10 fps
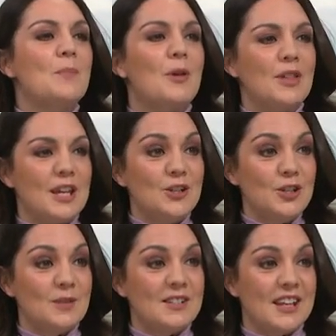But the
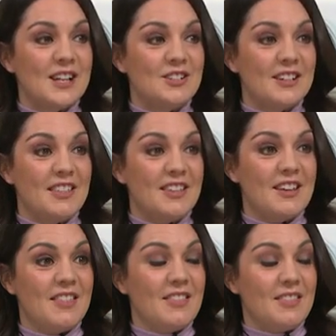issue is actually
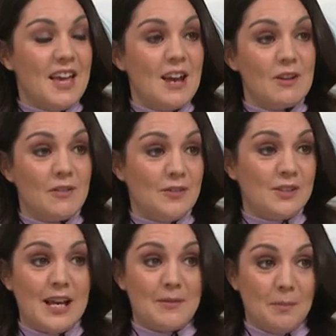that their river
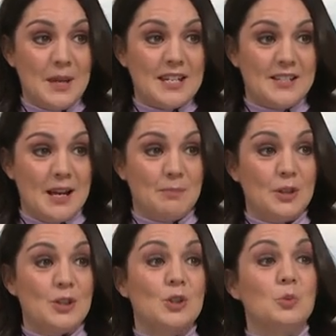levels haven't peaked yet
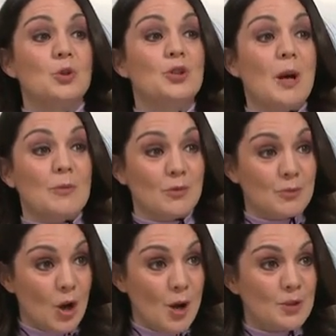because the water comes from
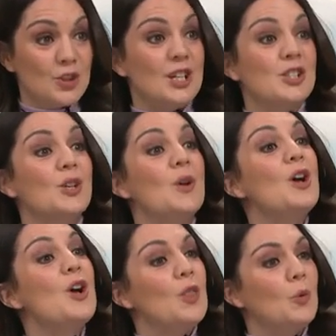Derbyshire. So
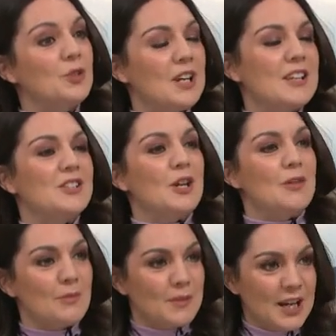the water has to go
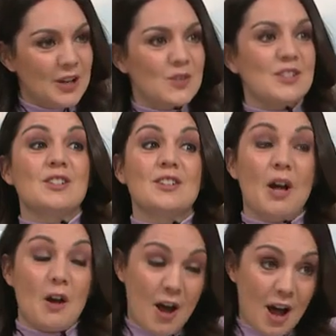from the hills into
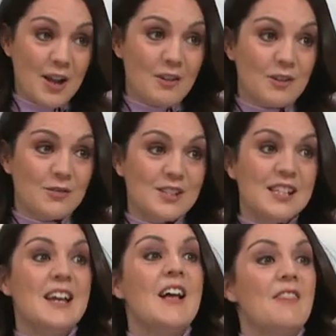the higher rivers,
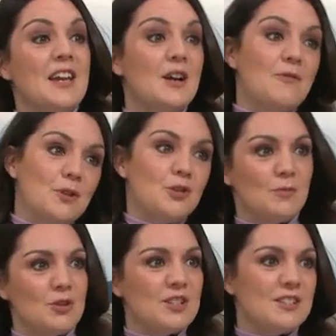they go from the
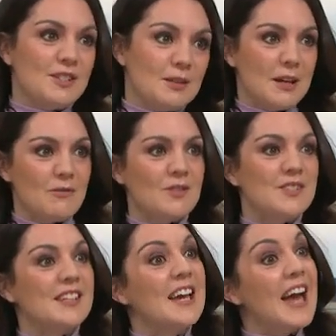tributaries into the main
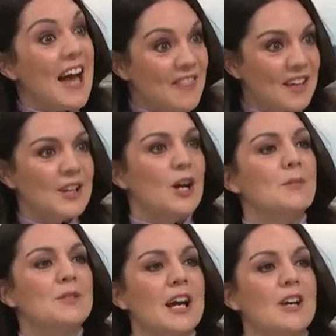rivers, and then it
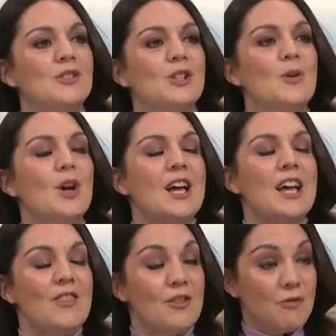comes down. So
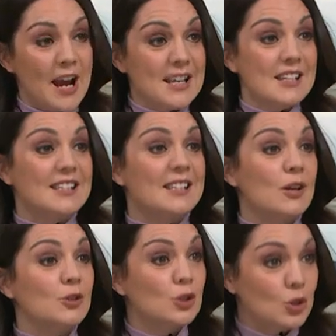the rain has
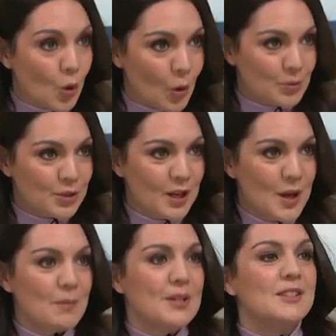now stopped,
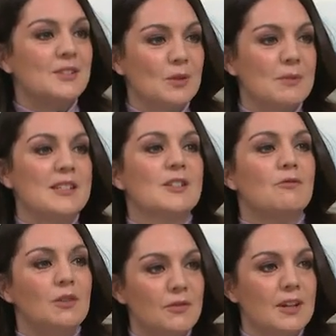but it still means that
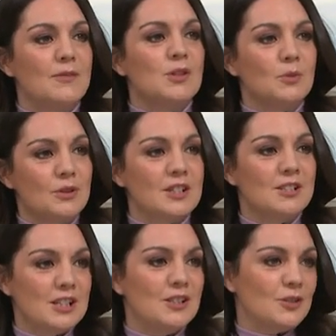river levels will
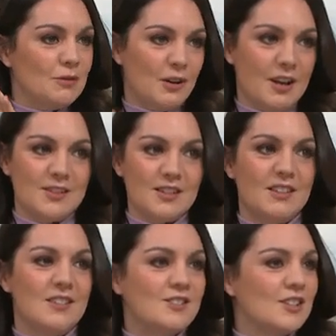continue to rise. So
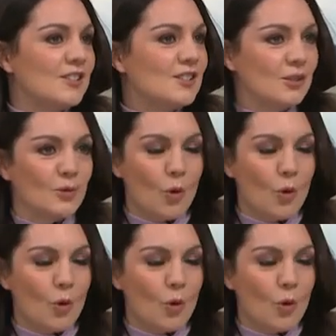there's just still...